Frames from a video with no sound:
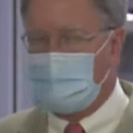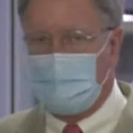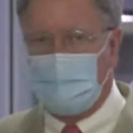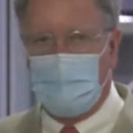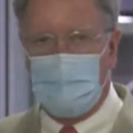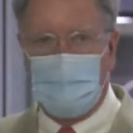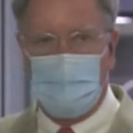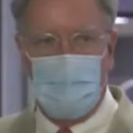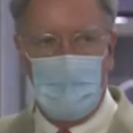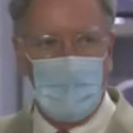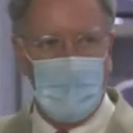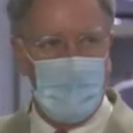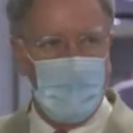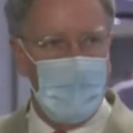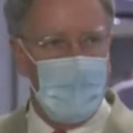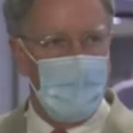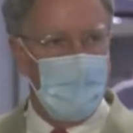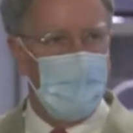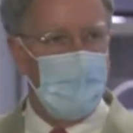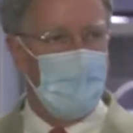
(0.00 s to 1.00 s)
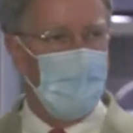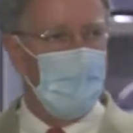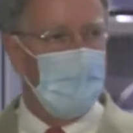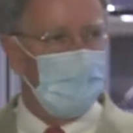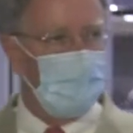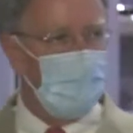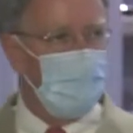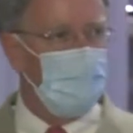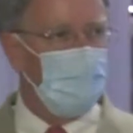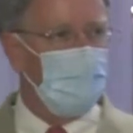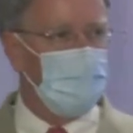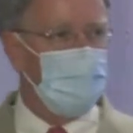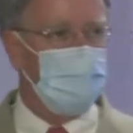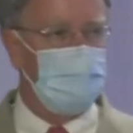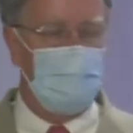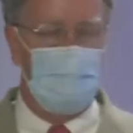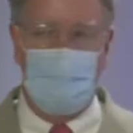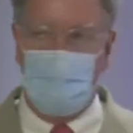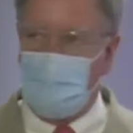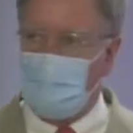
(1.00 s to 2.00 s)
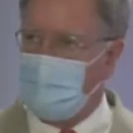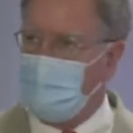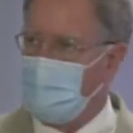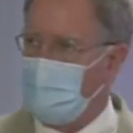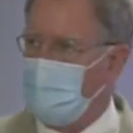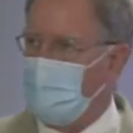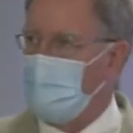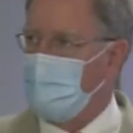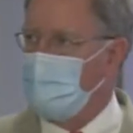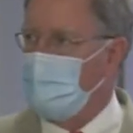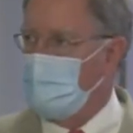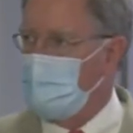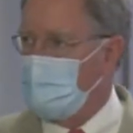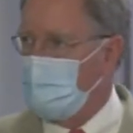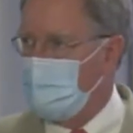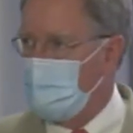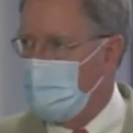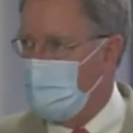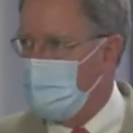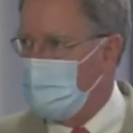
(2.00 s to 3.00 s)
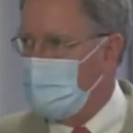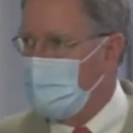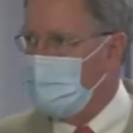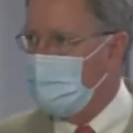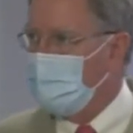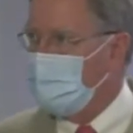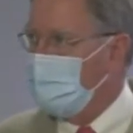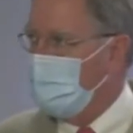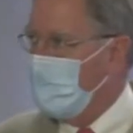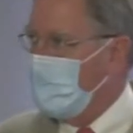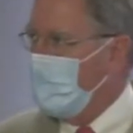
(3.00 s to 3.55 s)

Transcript: to them, they are every bit as proud of what they're doing here